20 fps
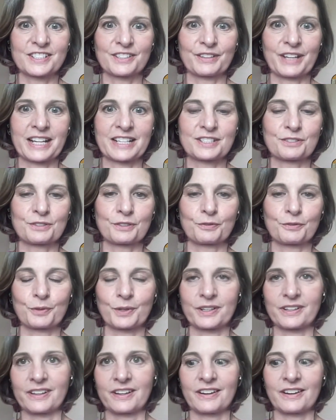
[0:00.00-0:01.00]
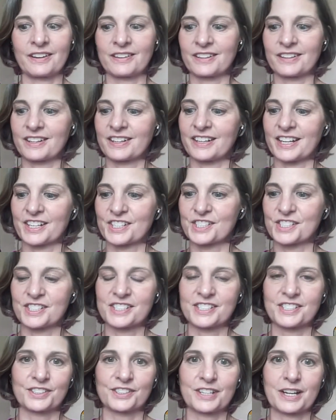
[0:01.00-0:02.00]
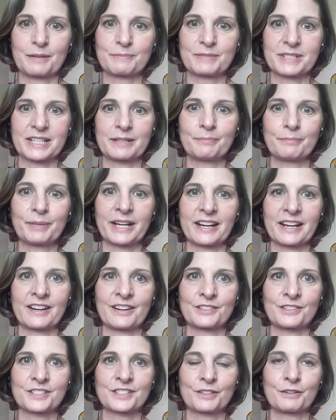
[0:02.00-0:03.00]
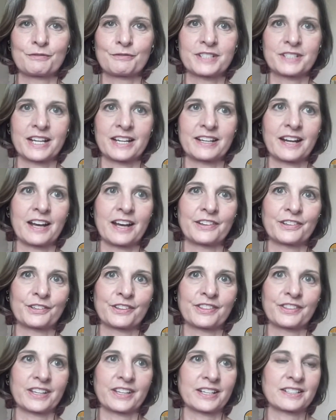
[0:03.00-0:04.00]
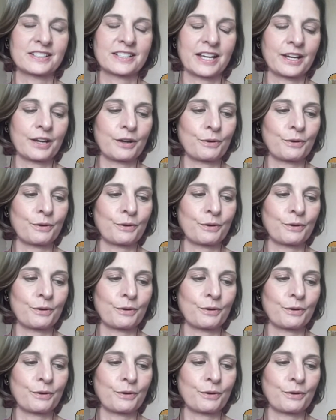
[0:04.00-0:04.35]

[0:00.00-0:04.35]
So that's sort of where the art connection still comes in. But I also have done other things.